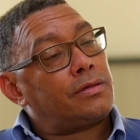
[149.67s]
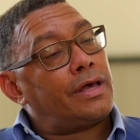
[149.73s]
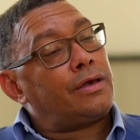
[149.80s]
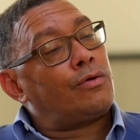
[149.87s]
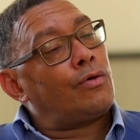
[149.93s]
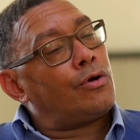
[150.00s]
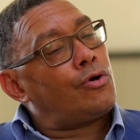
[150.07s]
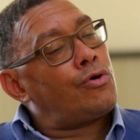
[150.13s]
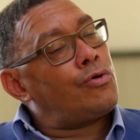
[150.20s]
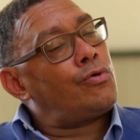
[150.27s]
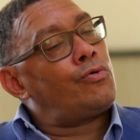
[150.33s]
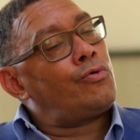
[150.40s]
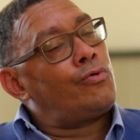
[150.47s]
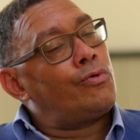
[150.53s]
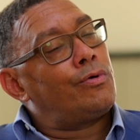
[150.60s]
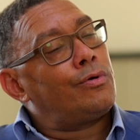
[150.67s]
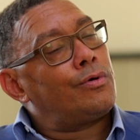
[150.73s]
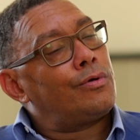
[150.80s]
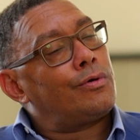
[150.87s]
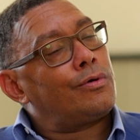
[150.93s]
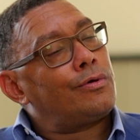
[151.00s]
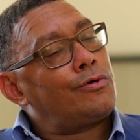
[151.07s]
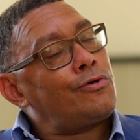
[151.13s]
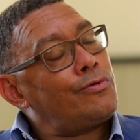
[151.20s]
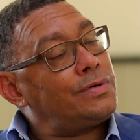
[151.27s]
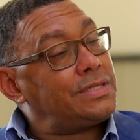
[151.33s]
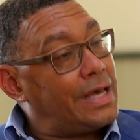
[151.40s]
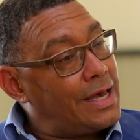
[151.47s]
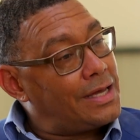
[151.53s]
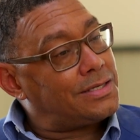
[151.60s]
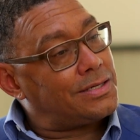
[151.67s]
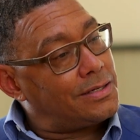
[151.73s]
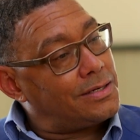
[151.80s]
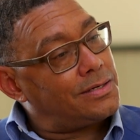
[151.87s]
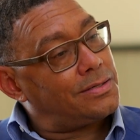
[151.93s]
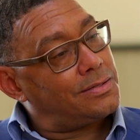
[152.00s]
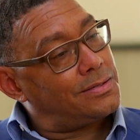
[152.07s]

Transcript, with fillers: like, who is Angela?